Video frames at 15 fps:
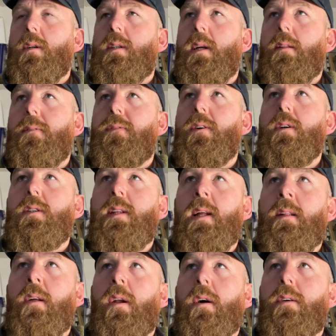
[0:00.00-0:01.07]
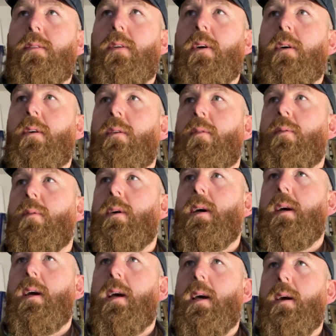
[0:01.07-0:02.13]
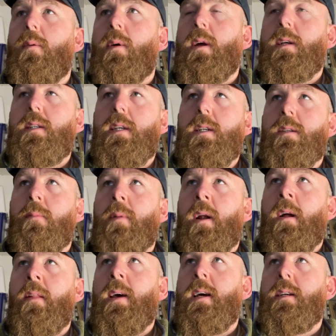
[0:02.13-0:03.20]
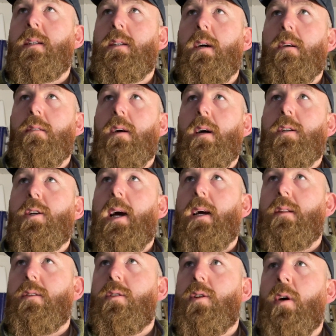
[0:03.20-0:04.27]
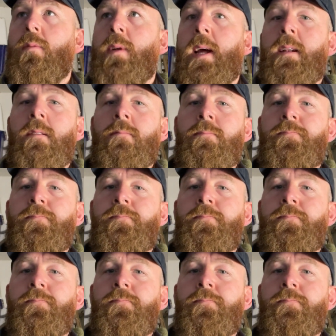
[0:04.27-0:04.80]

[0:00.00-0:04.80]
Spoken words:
I said the first thing that I do when I see something like this is I'll check the zoning.